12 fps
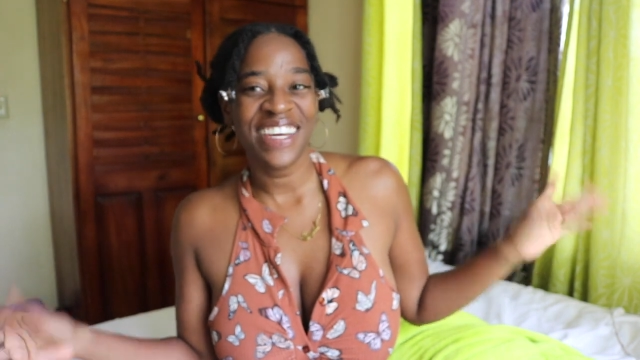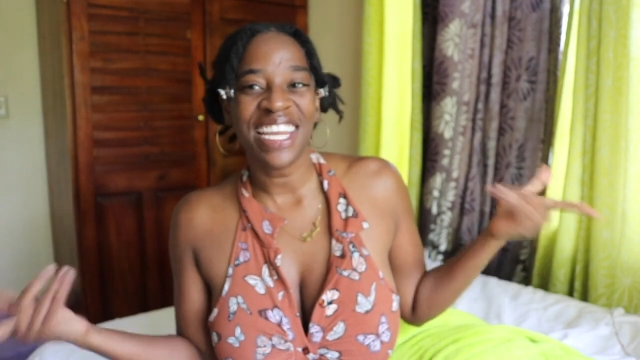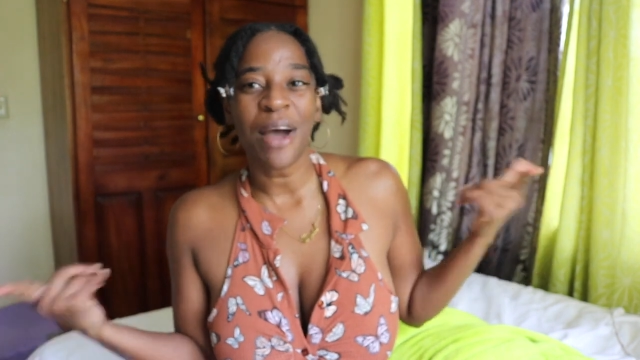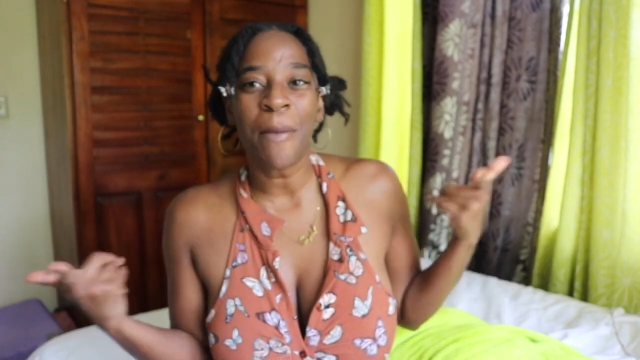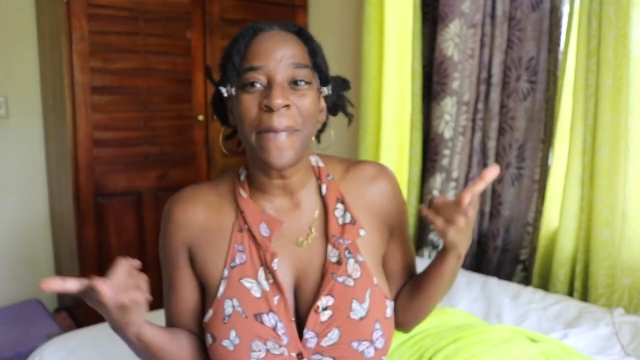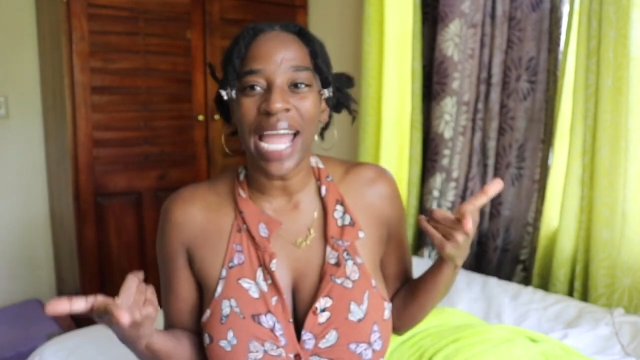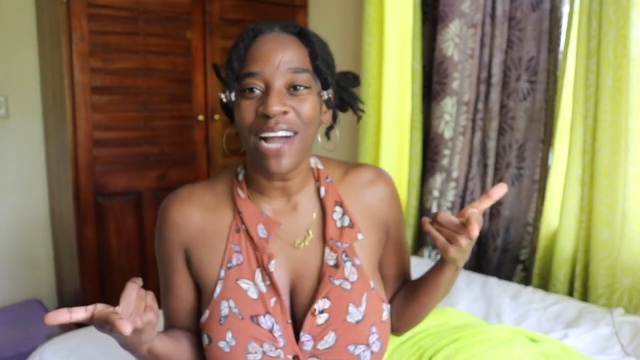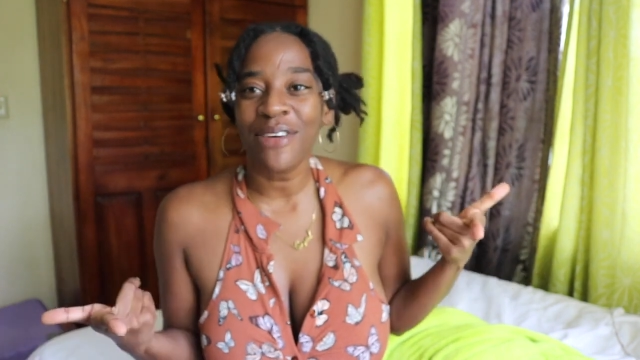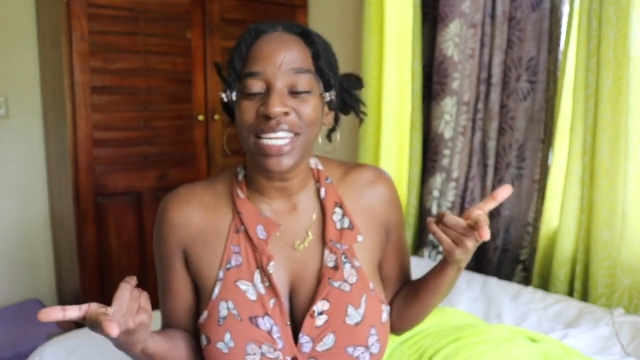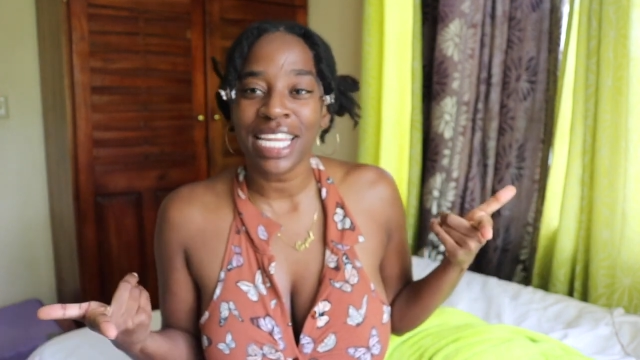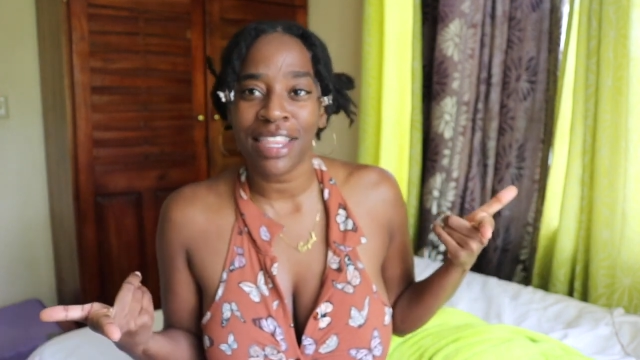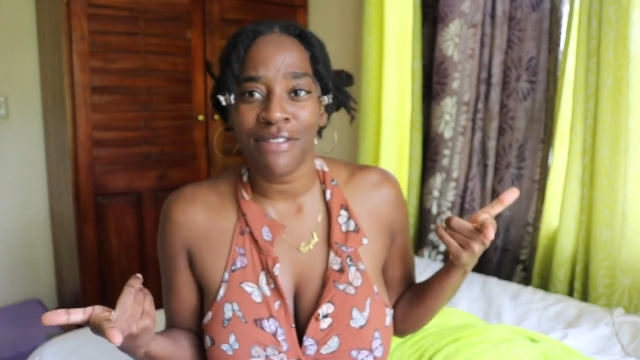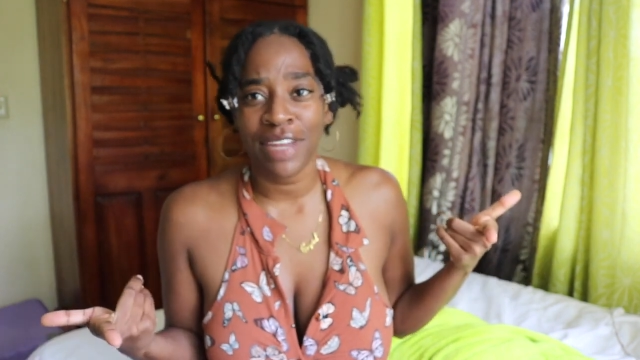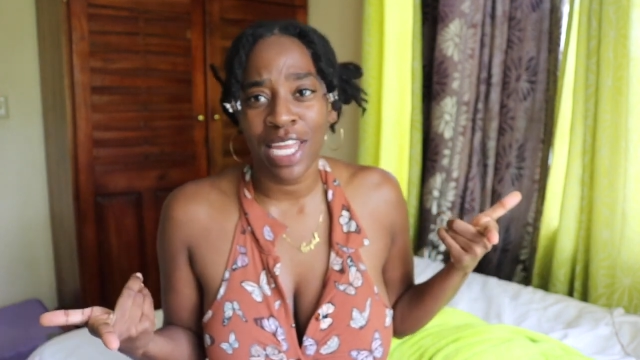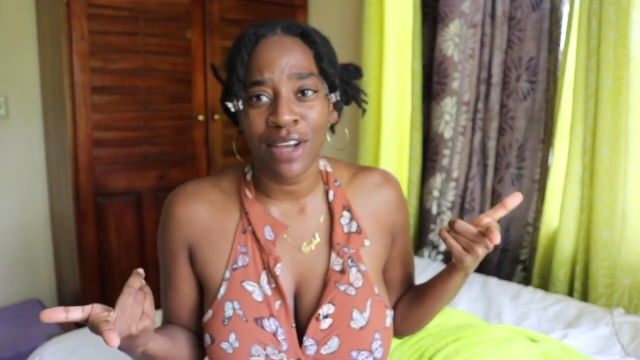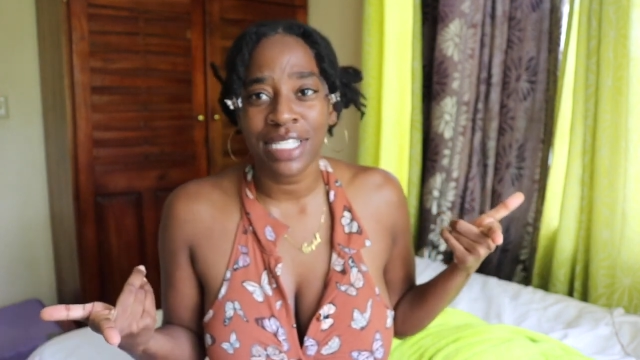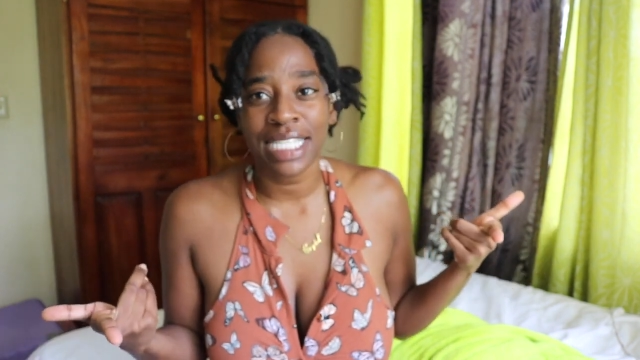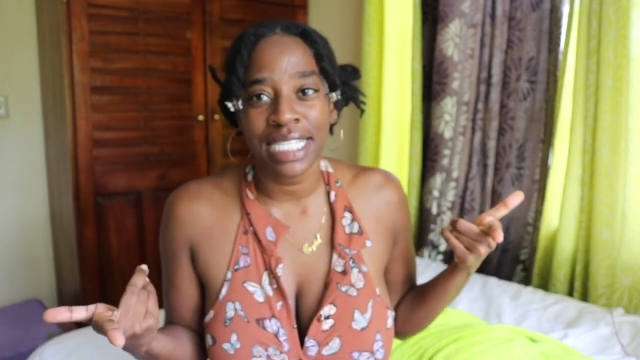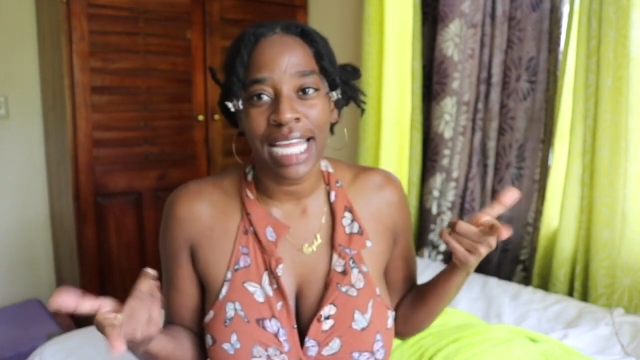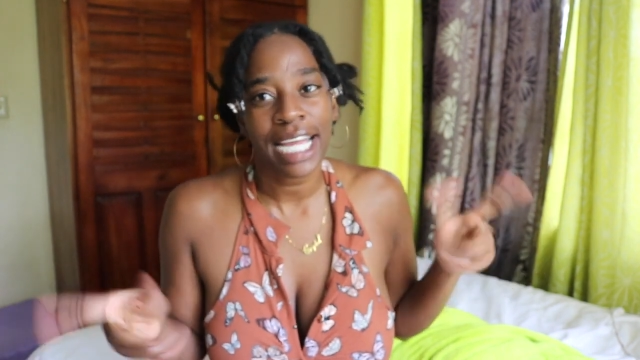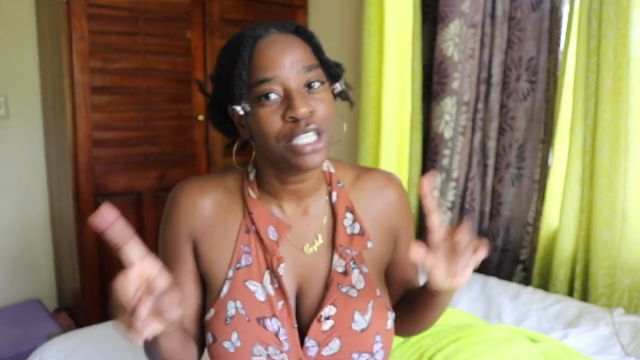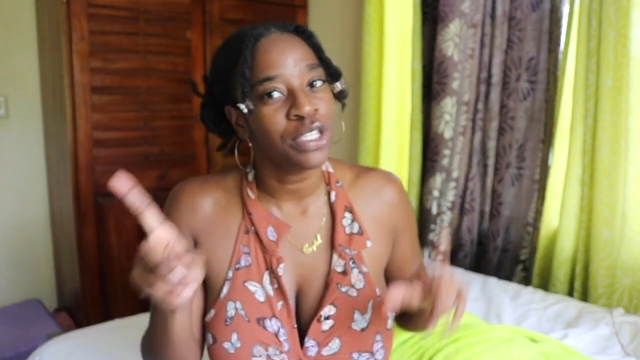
and I'm back with another video today.